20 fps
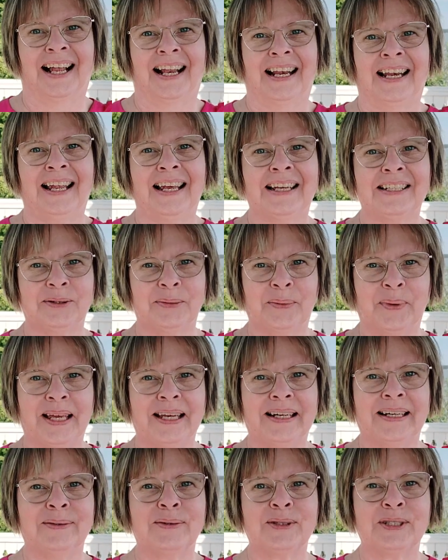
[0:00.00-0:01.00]
Last
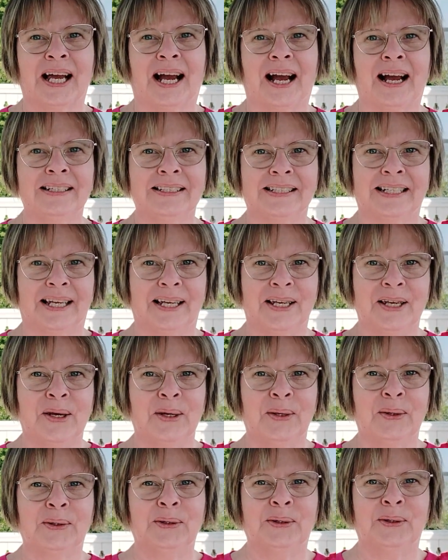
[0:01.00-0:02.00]
week I was asking
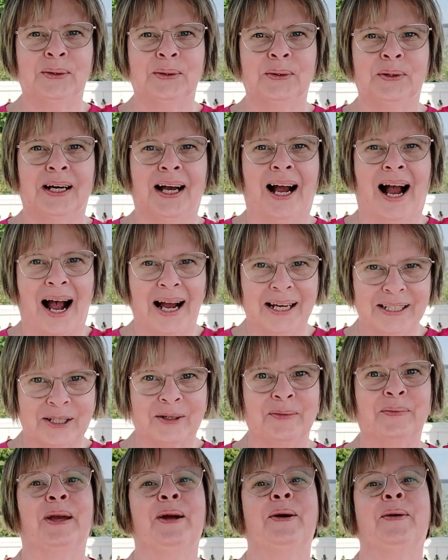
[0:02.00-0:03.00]
you to ask
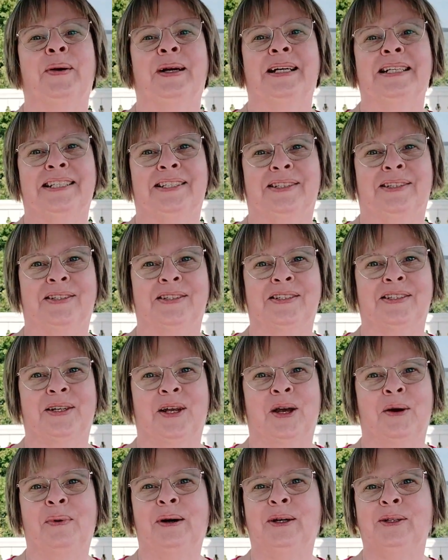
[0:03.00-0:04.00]
me questions
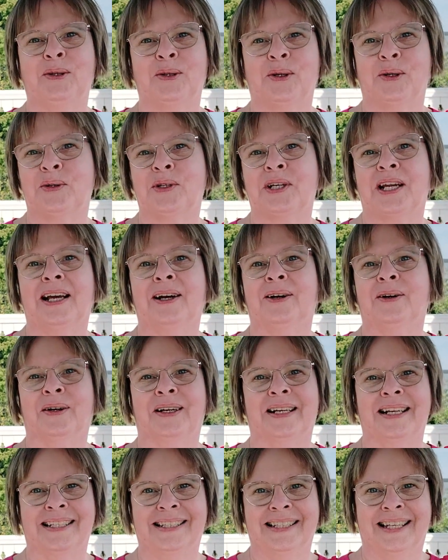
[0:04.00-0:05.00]
about crochet or
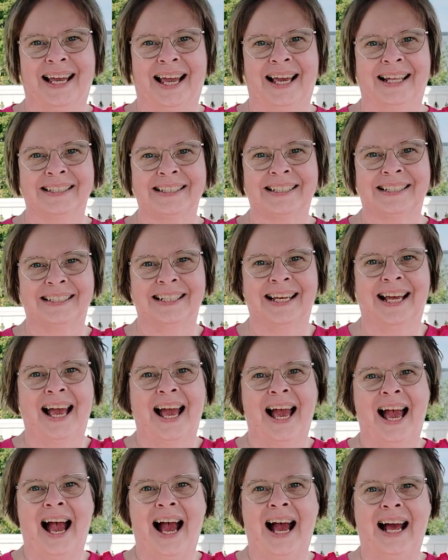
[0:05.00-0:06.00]
anything else.
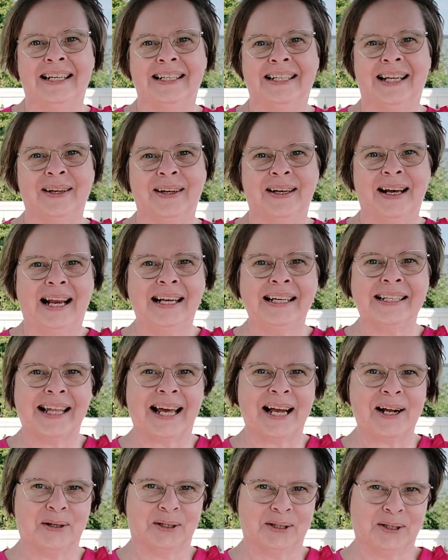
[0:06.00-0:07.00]
And I'm glad that
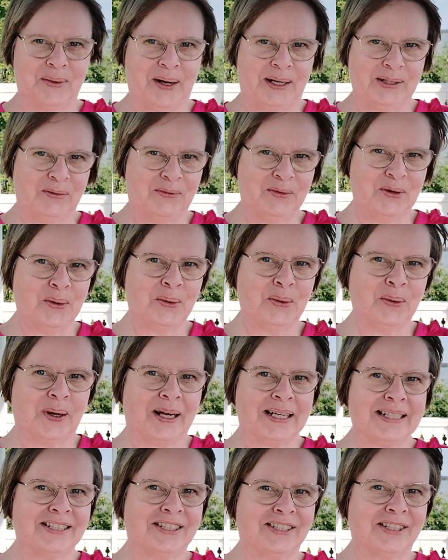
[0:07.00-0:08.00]
I got quite a few
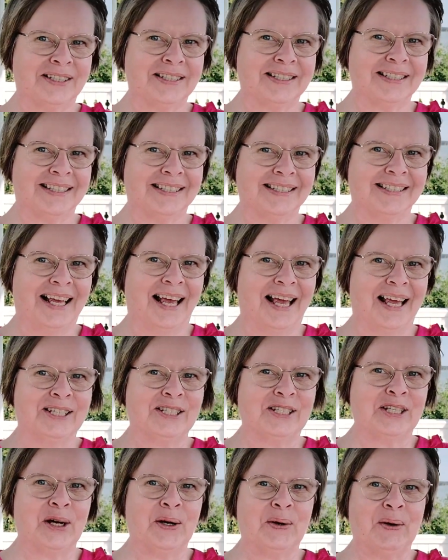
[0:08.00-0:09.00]
questions,
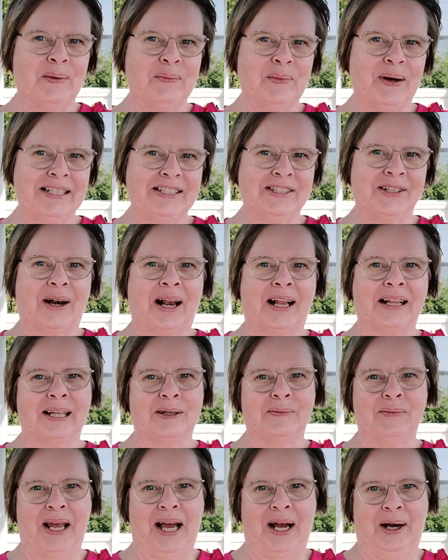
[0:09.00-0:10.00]
so I'm answering
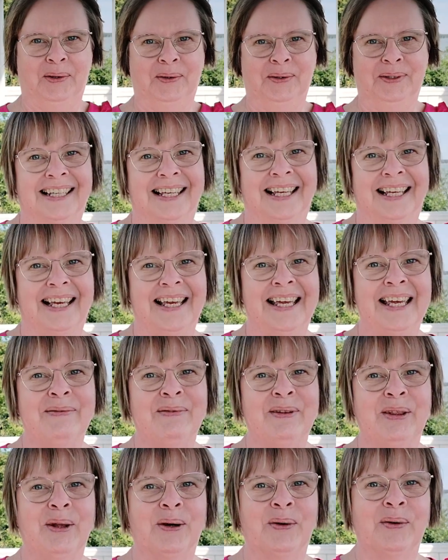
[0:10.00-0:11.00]
them now.
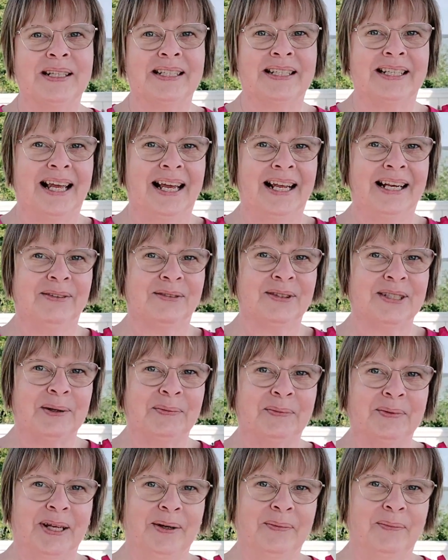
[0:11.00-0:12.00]
Even though it's the end of
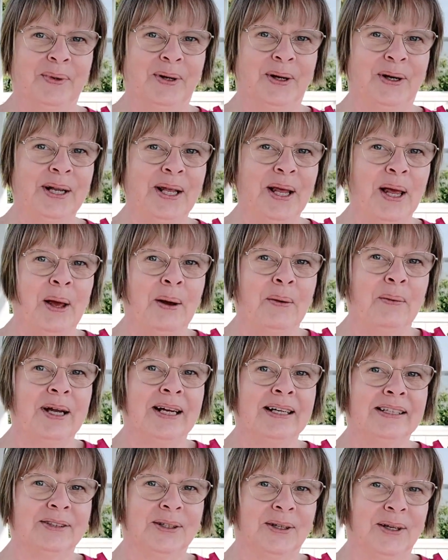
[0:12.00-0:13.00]
September, we
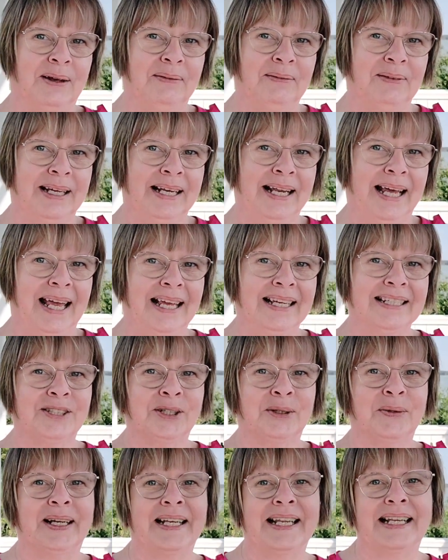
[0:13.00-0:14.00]
got a lovely day,
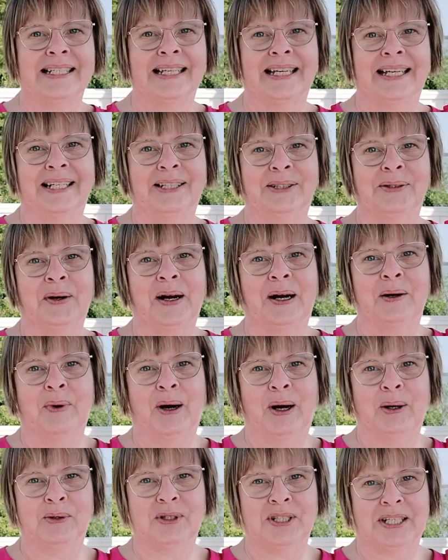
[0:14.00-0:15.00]
so I decided to come
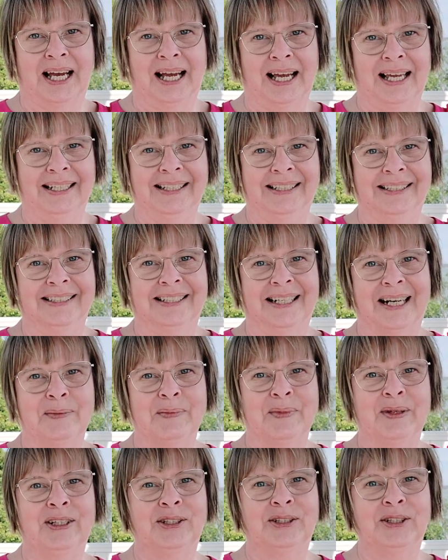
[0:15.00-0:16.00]
outside.
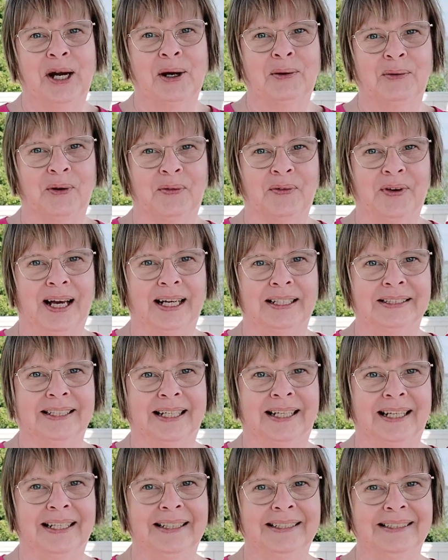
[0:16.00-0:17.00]
I'm in the town of
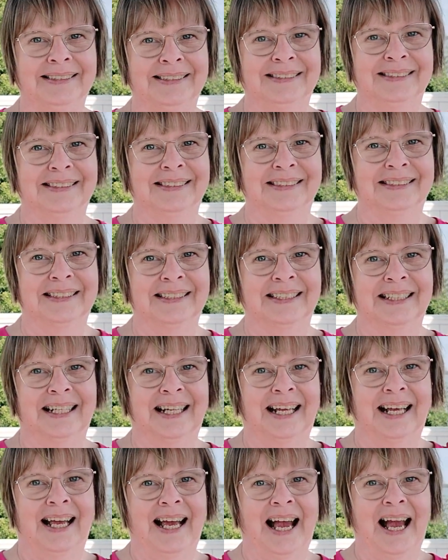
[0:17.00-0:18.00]
Naantali,
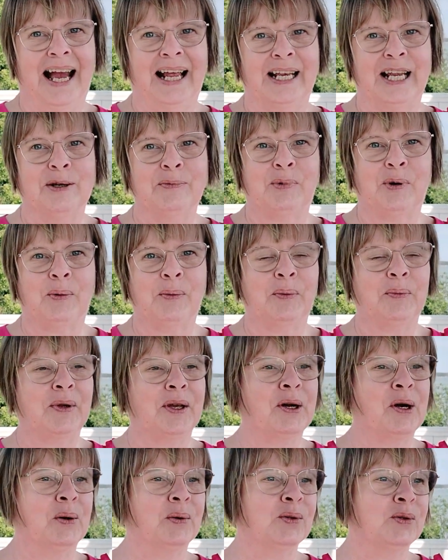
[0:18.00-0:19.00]
and I'm probably
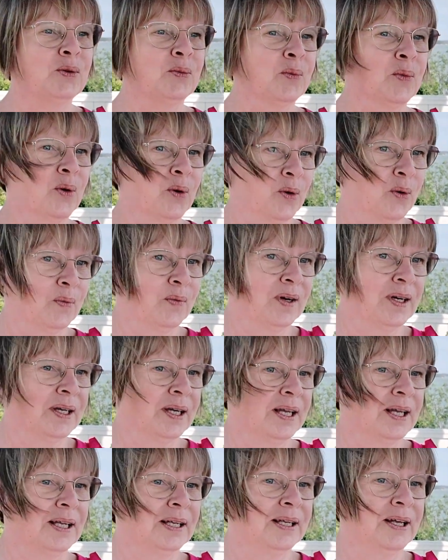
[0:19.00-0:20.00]
going to move
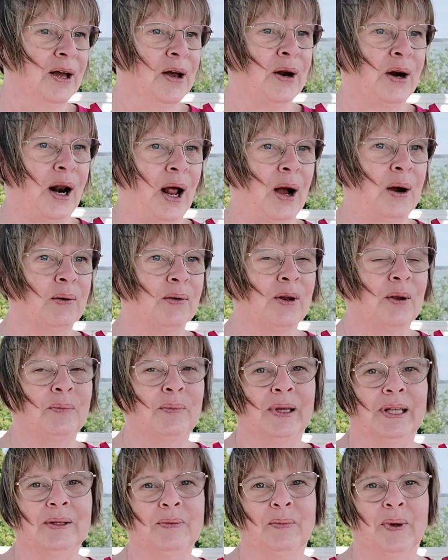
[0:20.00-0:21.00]
around a
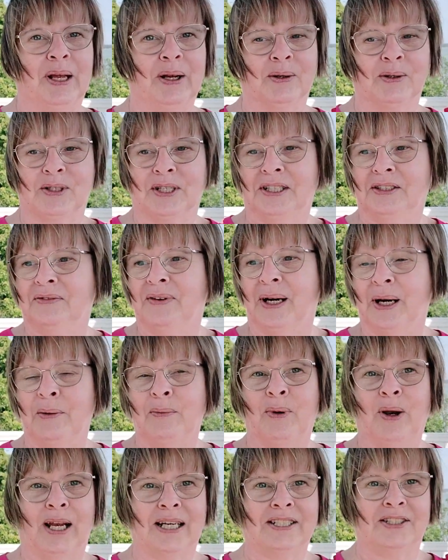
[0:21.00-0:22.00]
bit because it's very
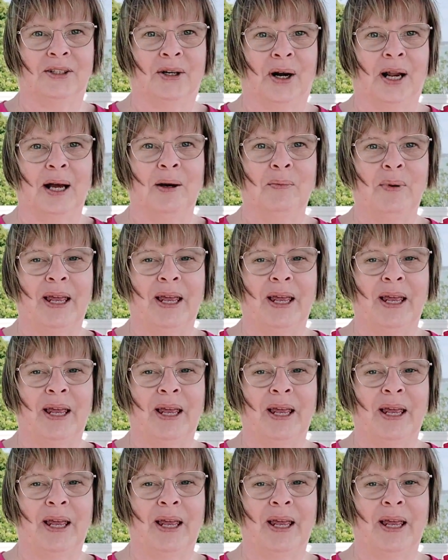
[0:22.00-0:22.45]
blustery up